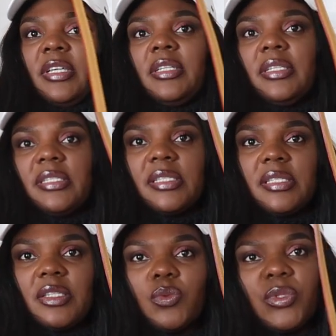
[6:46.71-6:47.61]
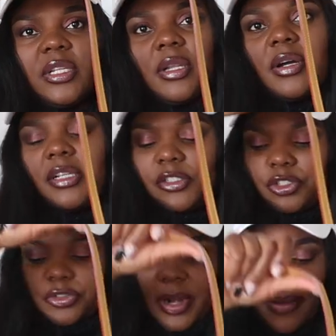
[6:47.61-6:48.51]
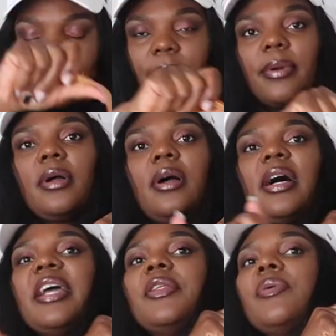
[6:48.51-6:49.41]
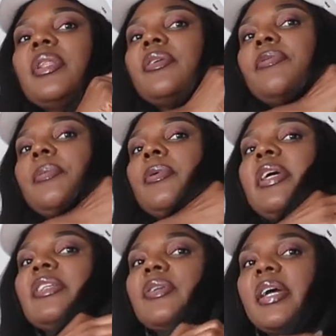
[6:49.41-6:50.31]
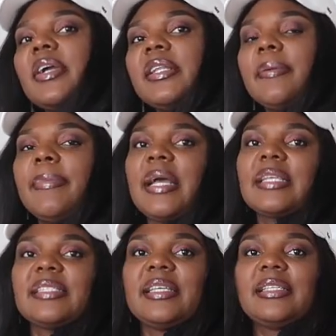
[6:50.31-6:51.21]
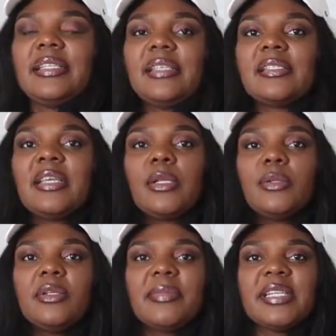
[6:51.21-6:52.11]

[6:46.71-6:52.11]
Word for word: and this is it with the longer strap I know a lot of people like to carry their bags like this including